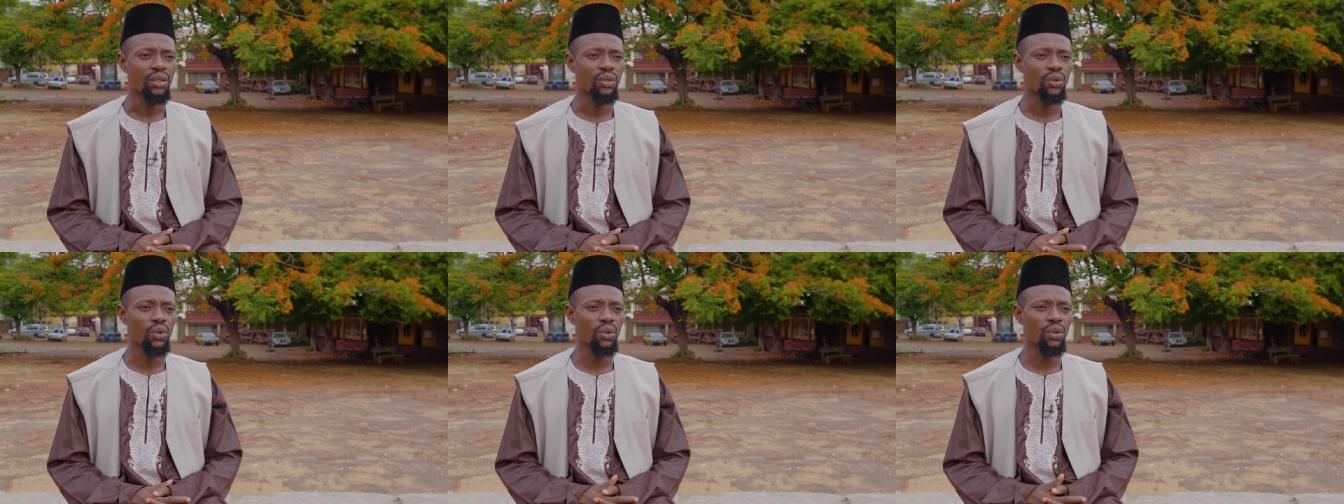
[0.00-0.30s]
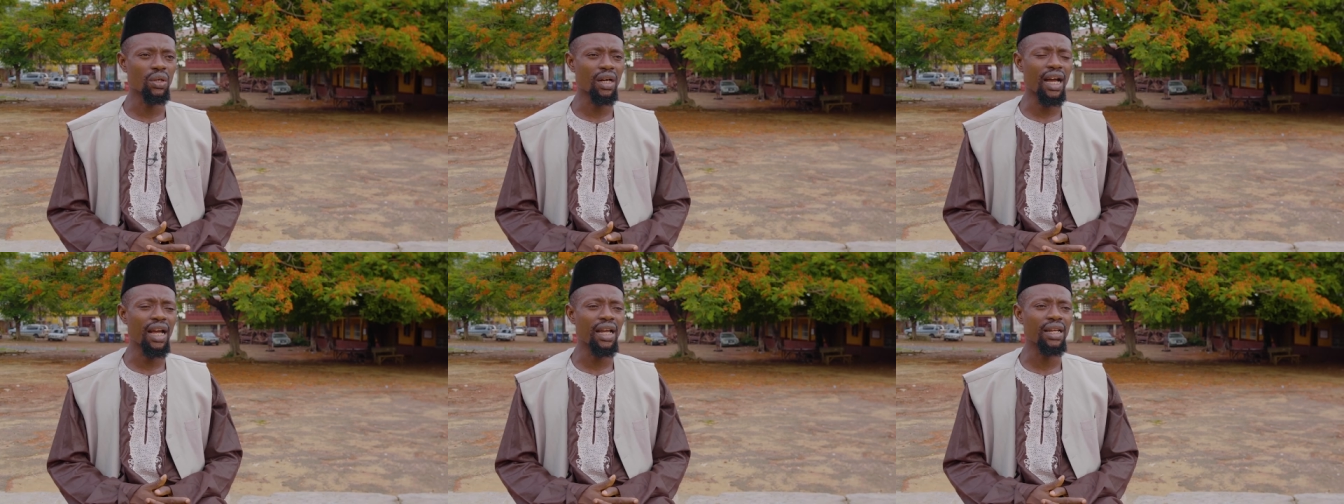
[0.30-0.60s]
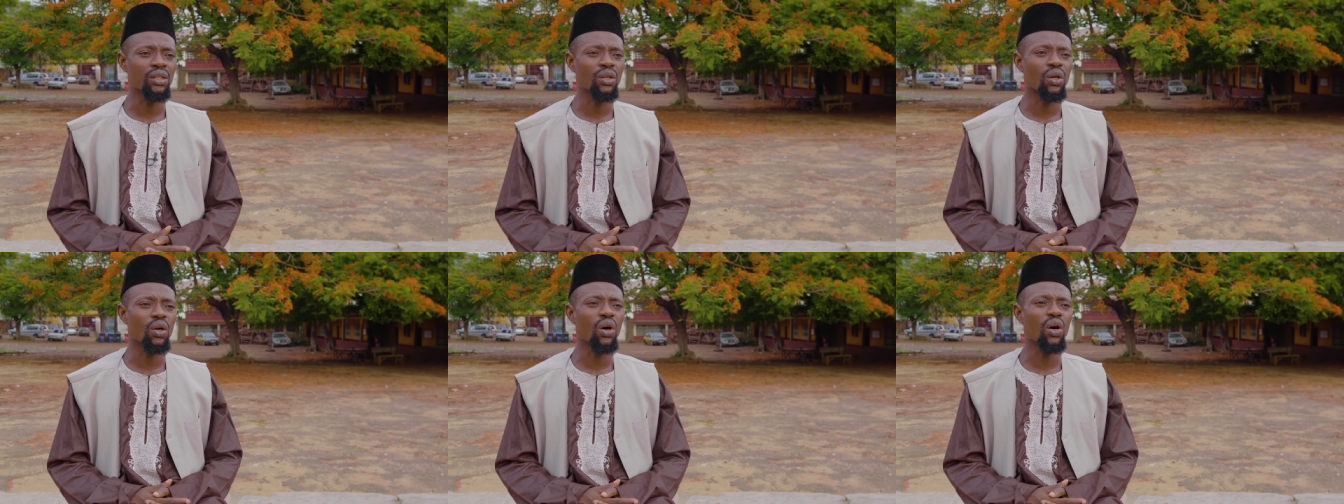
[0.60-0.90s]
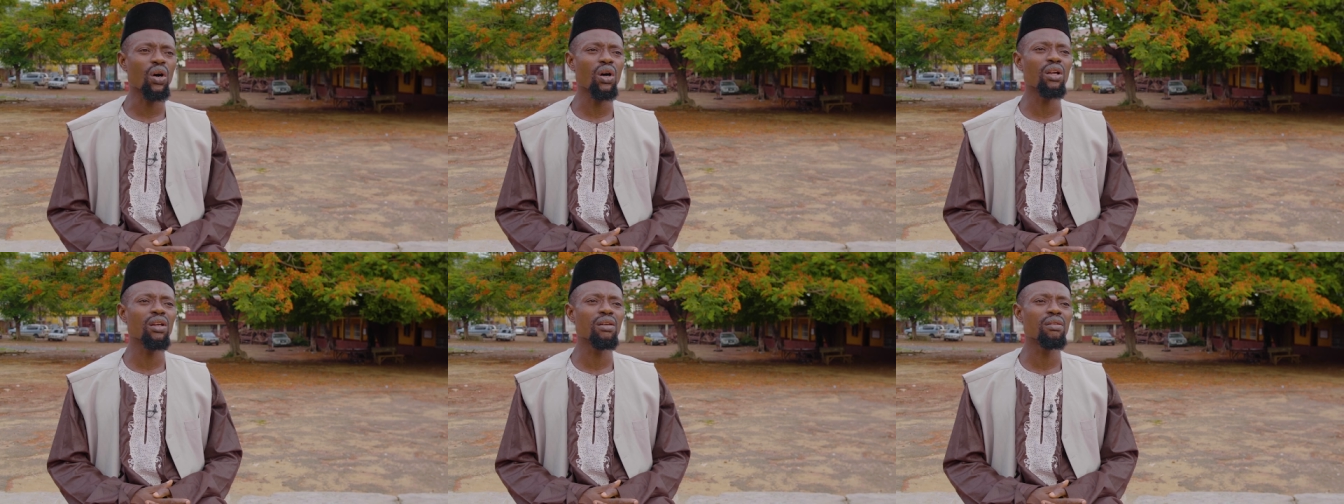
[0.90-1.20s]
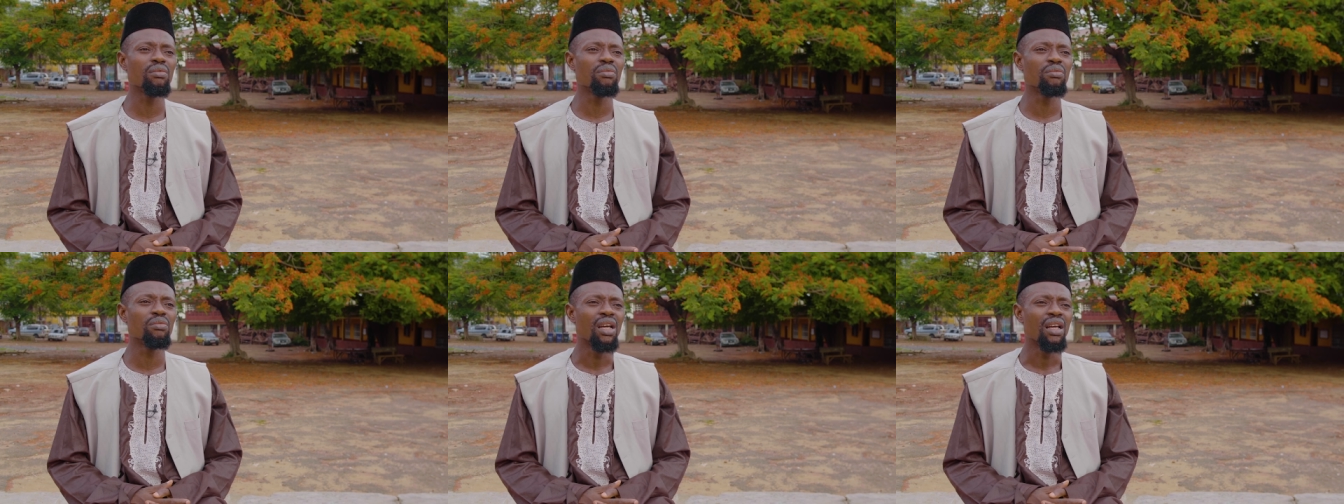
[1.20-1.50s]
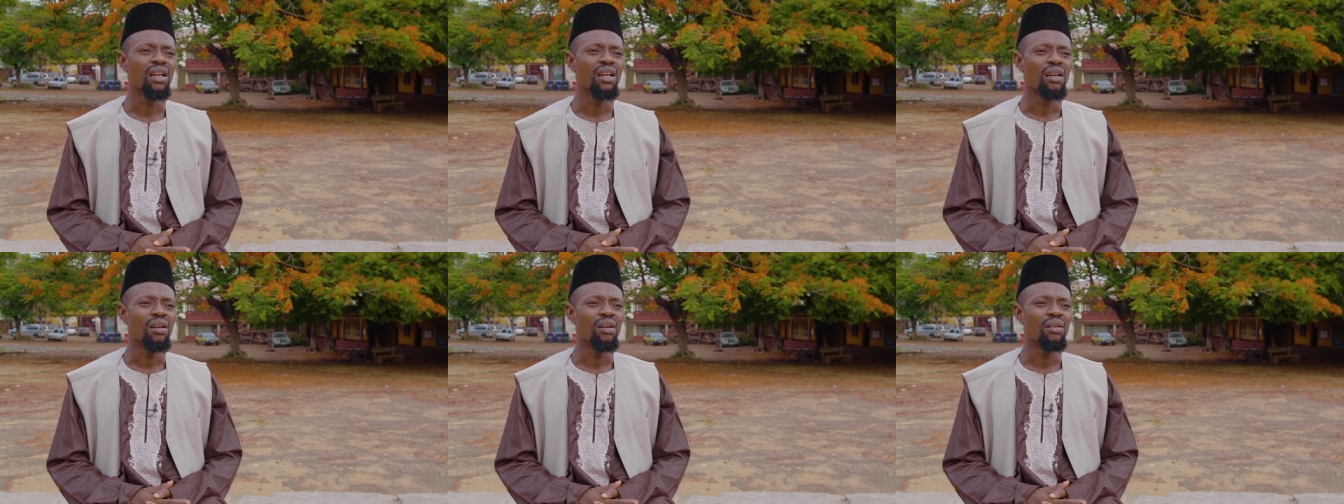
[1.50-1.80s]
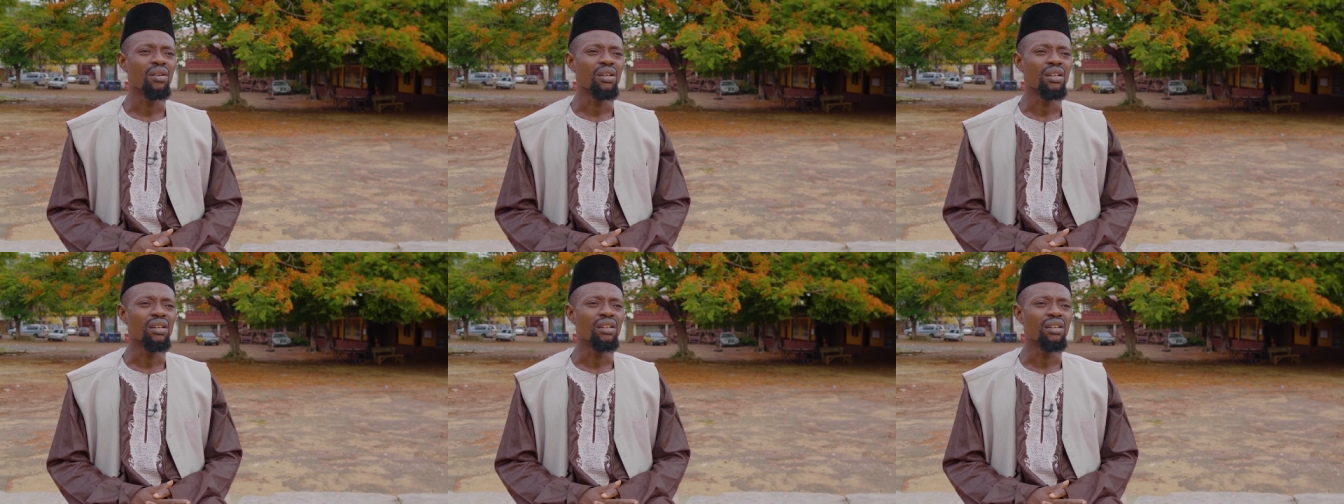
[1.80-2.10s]
to guide all
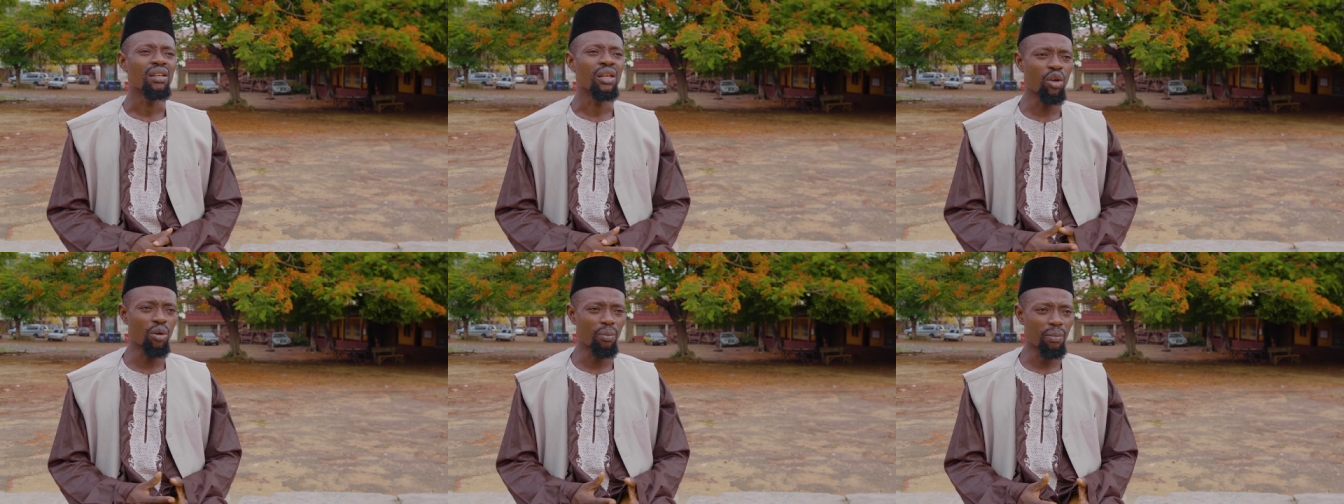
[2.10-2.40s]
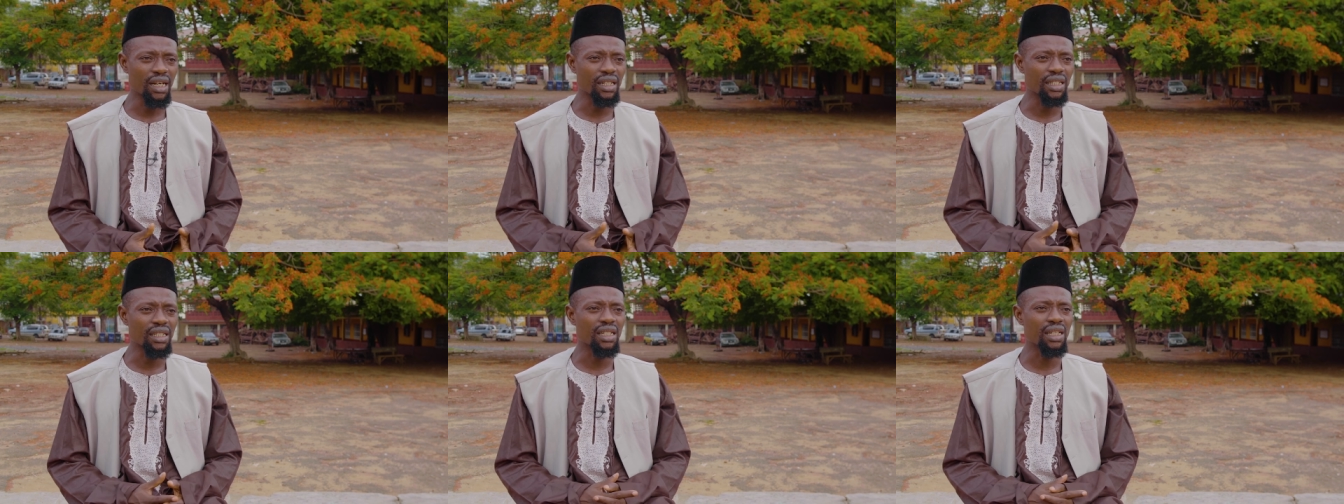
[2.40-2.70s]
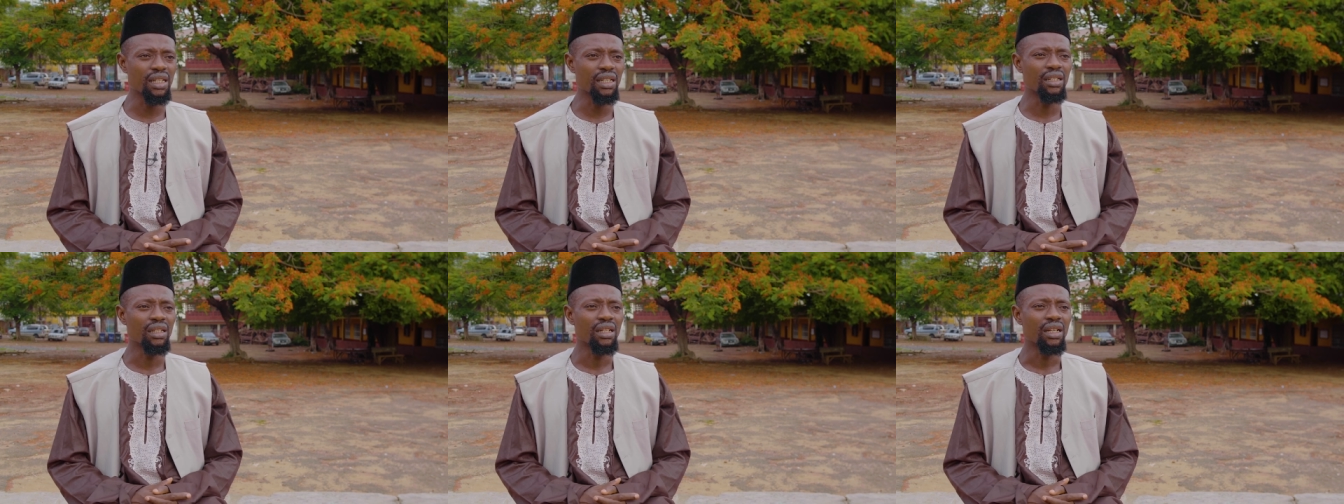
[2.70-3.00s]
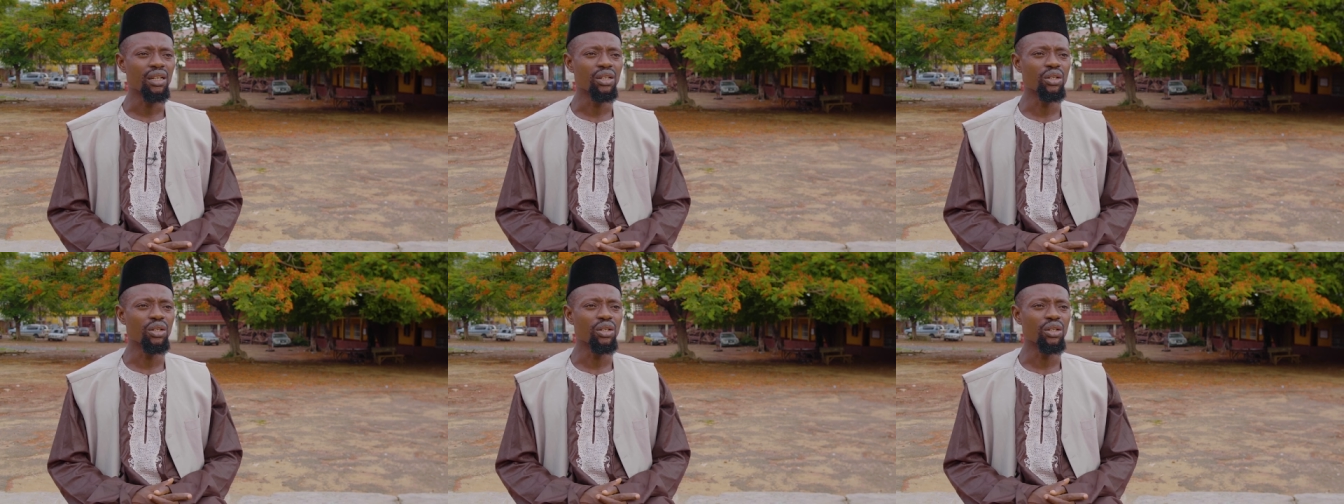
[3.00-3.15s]
humanity,